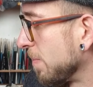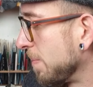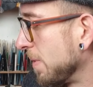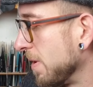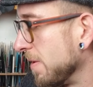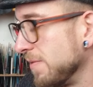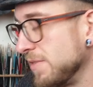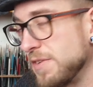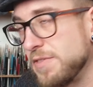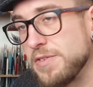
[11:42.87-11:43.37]
bit
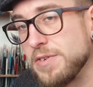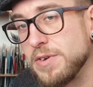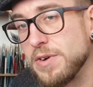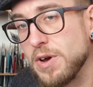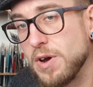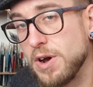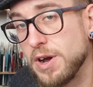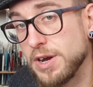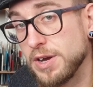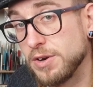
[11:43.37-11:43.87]
of different
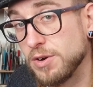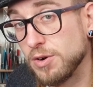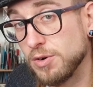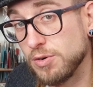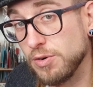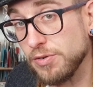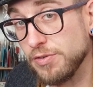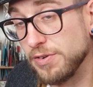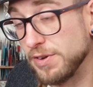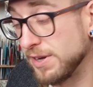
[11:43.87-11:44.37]

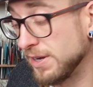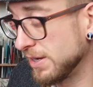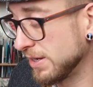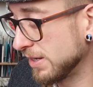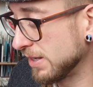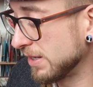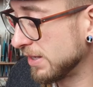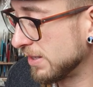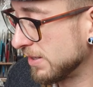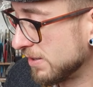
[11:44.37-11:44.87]
iconography
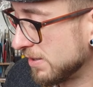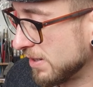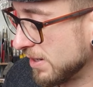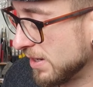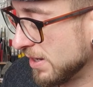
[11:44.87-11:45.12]
and